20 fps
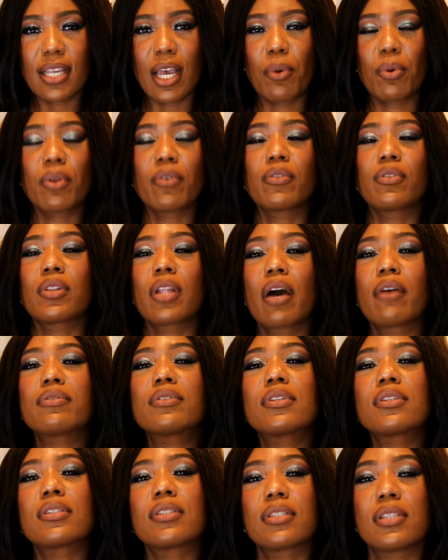I would have
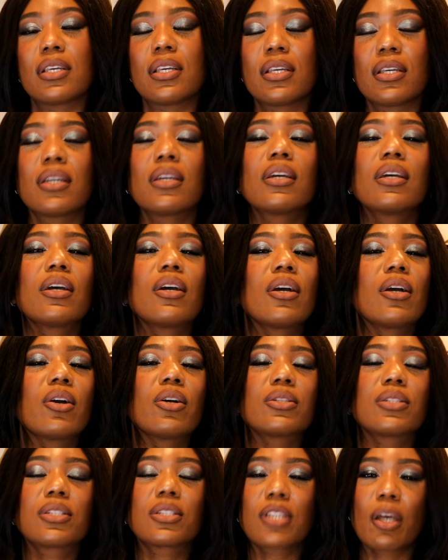loved to see
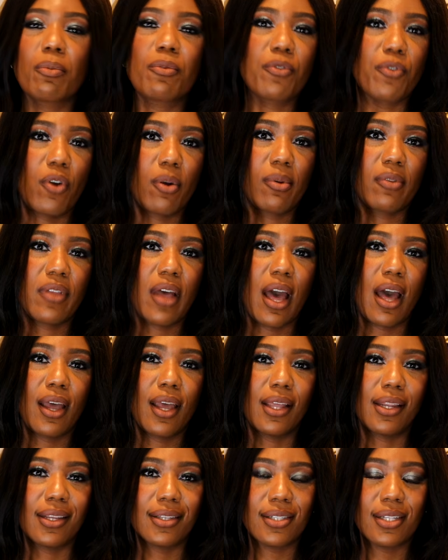some form of
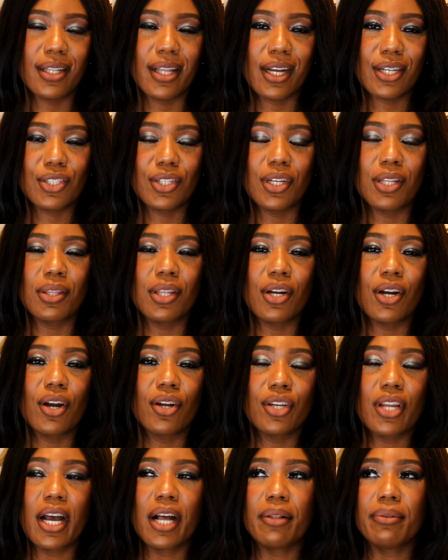that in this collection. There
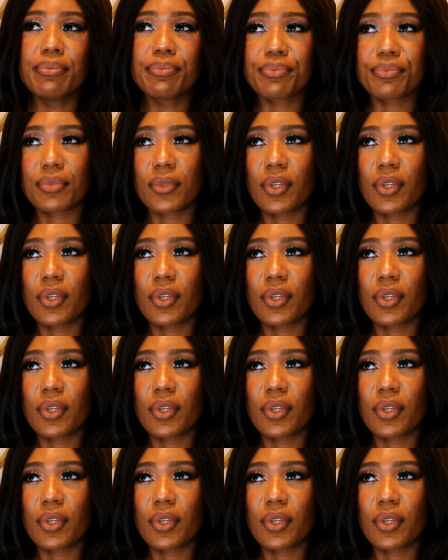are none.